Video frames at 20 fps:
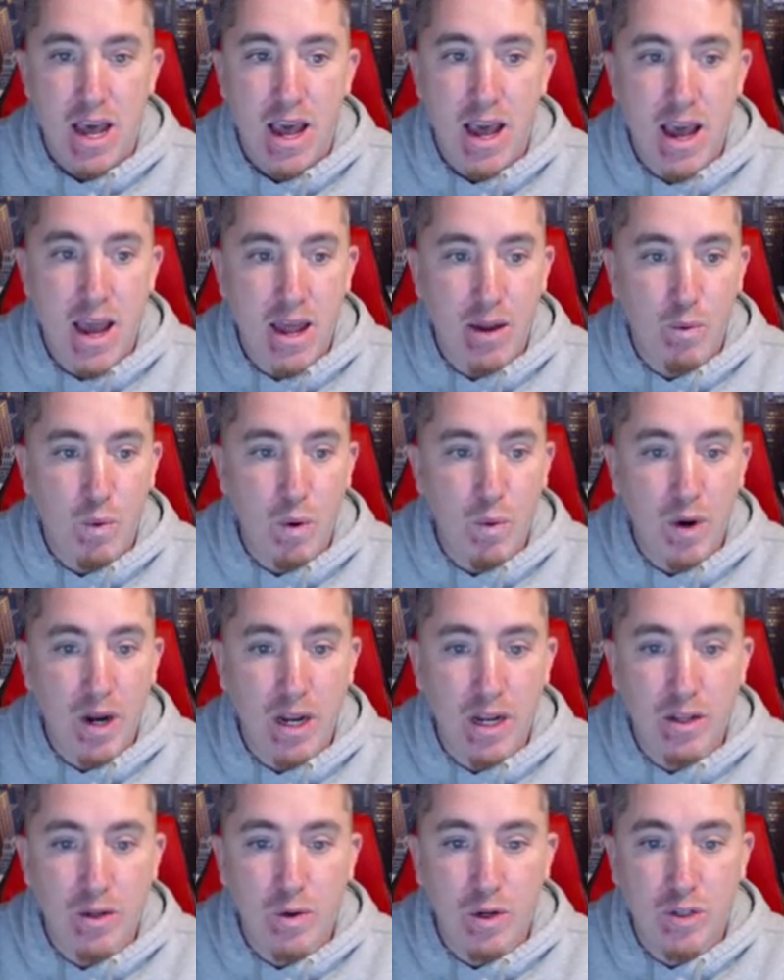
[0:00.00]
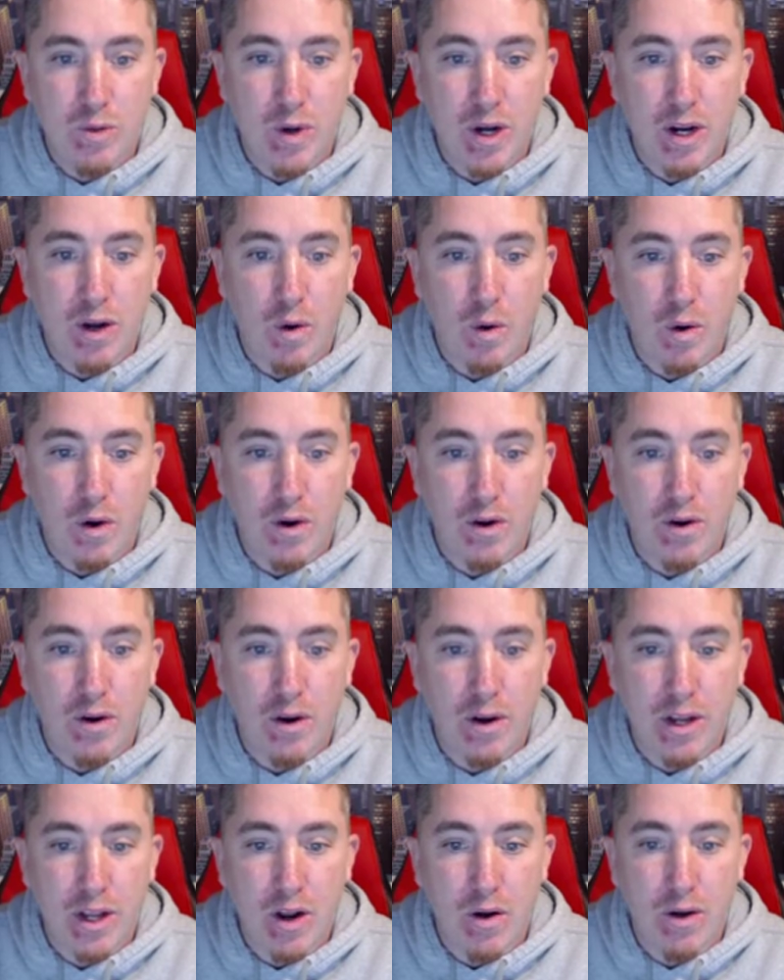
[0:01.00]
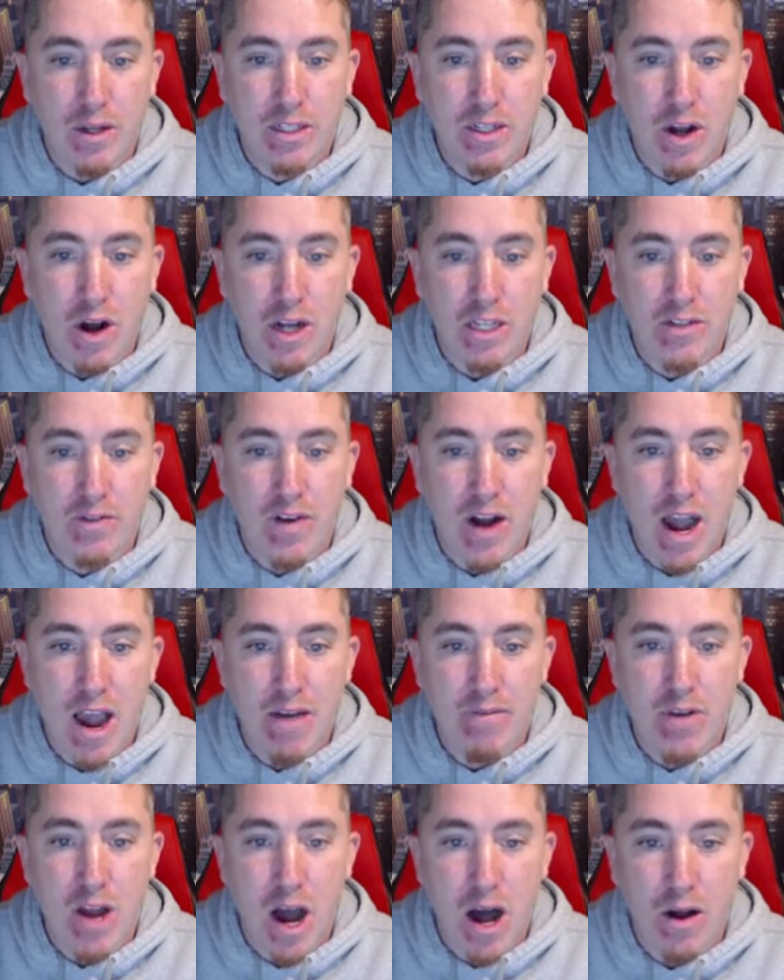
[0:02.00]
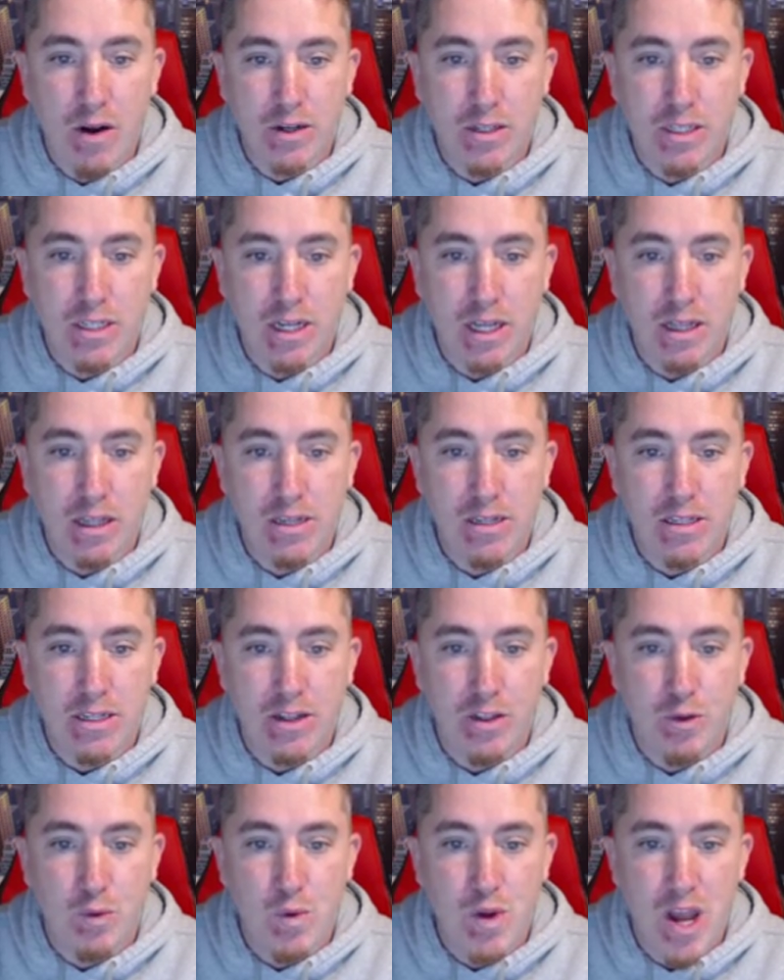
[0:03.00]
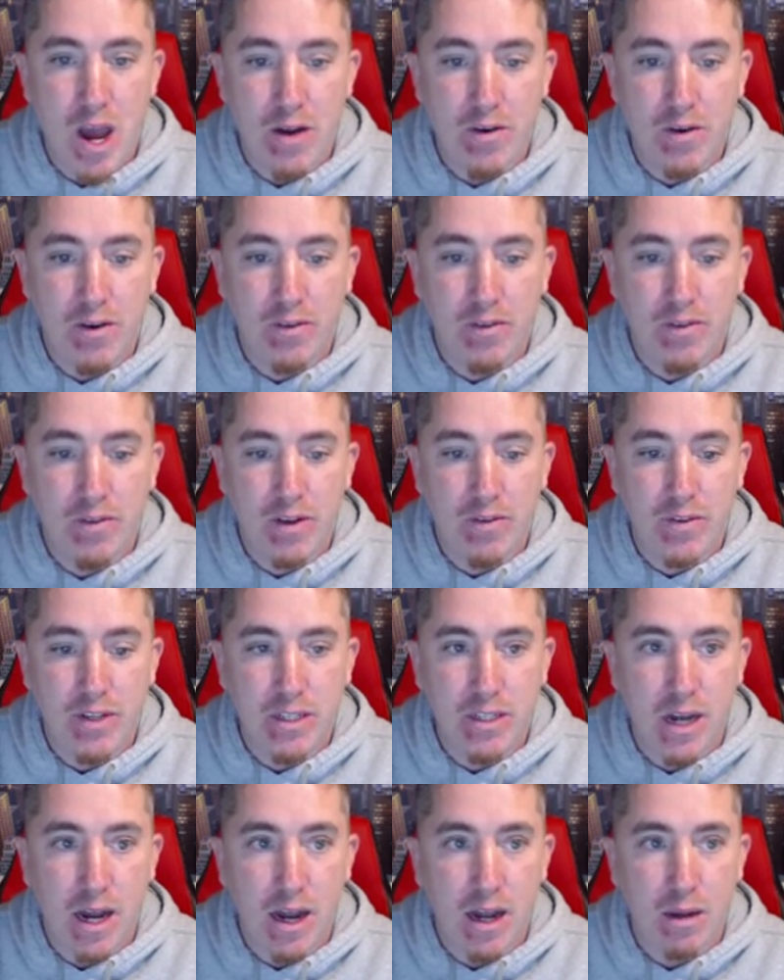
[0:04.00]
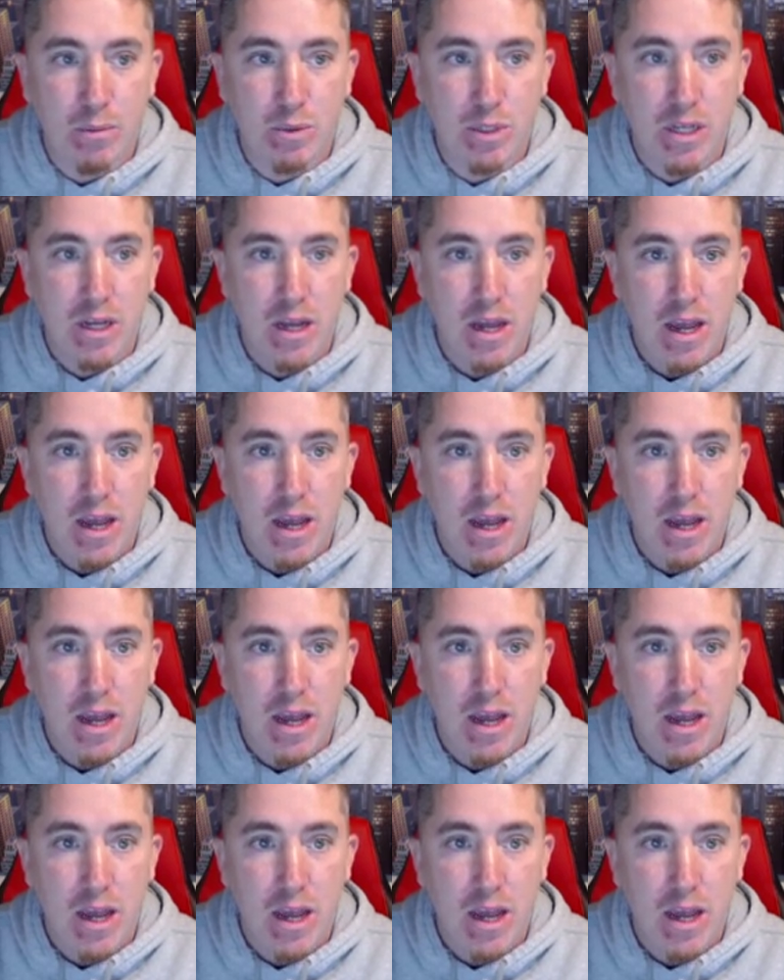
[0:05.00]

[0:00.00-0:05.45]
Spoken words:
And what we're going to do is we're going to order, it's cost $5 to get listed 350 times.